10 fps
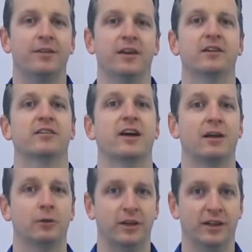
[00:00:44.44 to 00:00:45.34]
then
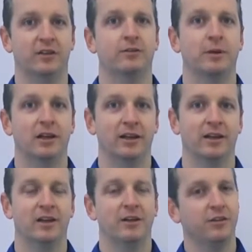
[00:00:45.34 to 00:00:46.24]
start looking at spelling.
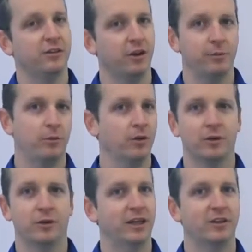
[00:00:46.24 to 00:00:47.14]
There's no point
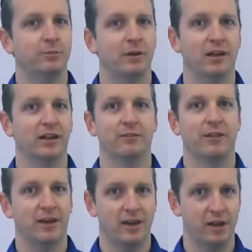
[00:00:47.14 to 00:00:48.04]
looking at spelling if
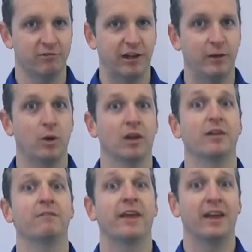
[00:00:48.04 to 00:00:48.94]
they can't read well
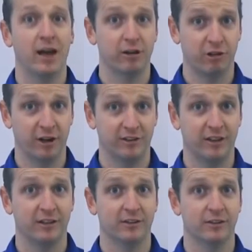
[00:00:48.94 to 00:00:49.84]
and if they can't write
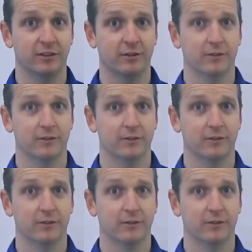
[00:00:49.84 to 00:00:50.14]
sentences.